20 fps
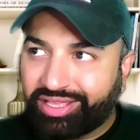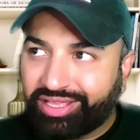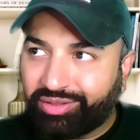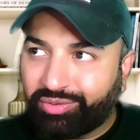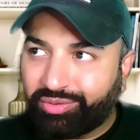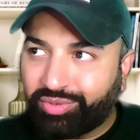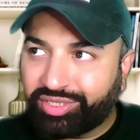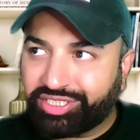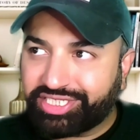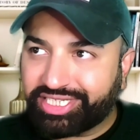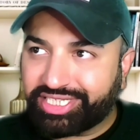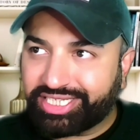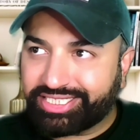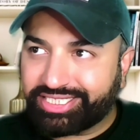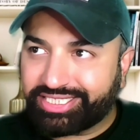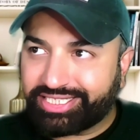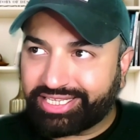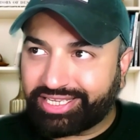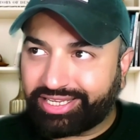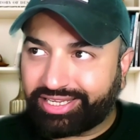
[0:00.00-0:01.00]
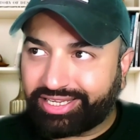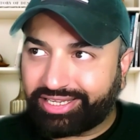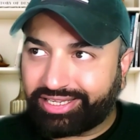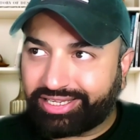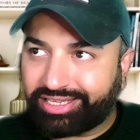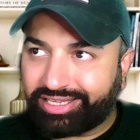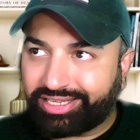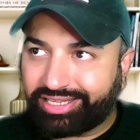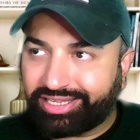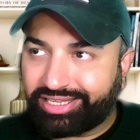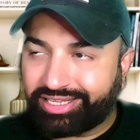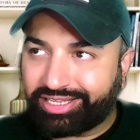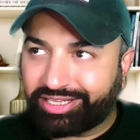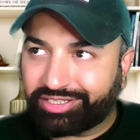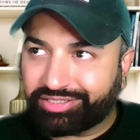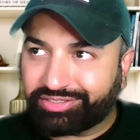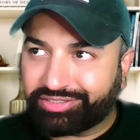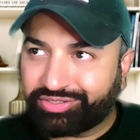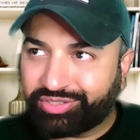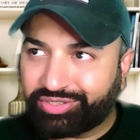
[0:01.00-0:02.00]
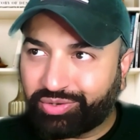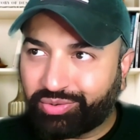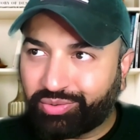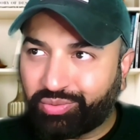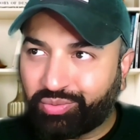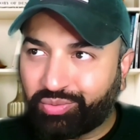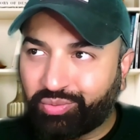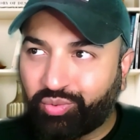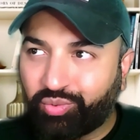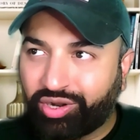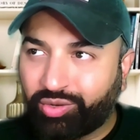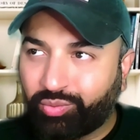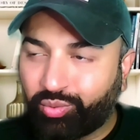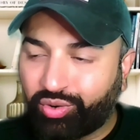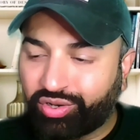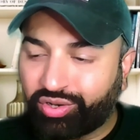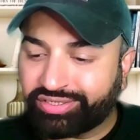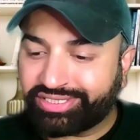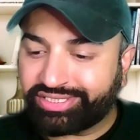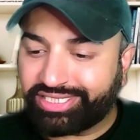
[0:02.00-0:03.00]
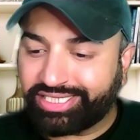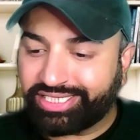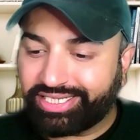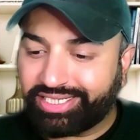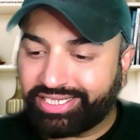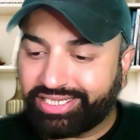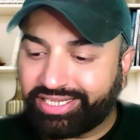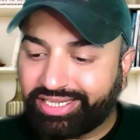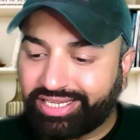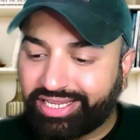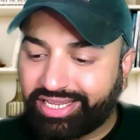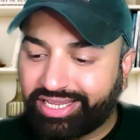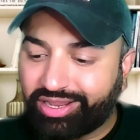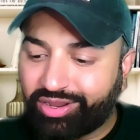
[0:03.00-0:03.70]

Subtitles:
which is, so what was the